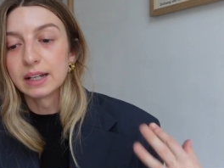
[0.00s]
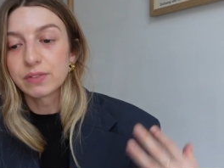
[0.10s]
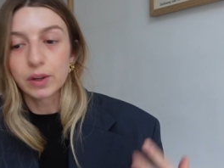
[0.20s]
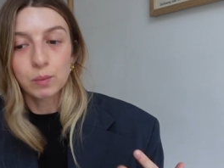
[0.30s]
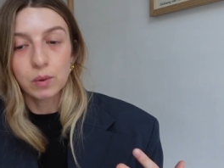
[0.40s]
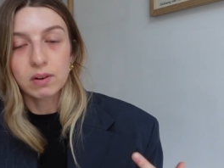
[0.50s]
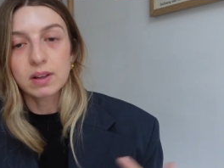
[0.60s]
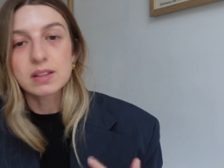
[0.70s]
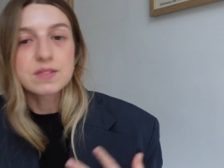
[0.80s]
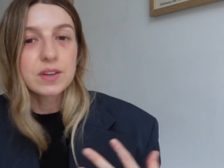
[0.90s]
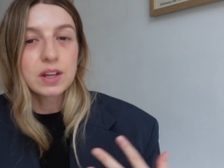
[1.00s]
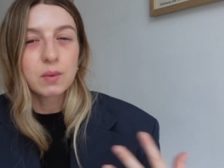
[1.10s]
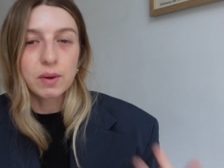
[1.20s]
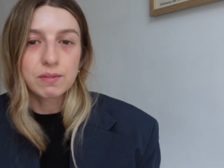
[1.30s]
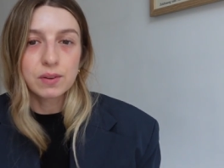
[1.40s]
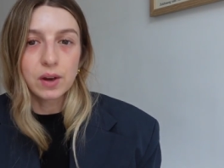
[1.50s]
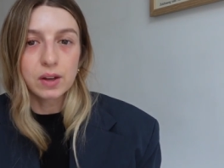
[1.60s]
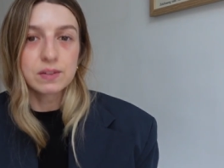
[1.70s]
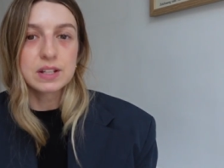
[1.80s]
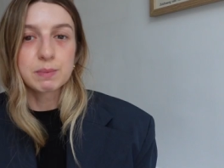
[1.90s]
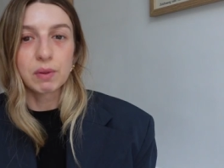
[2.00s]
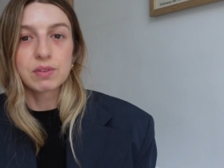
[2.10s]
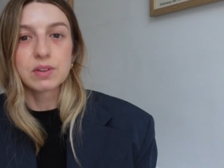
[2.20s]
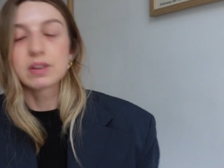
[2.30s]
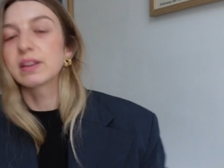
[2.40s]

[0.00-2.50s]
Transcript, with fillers: Don't worry, this video won't feel overly sponsored.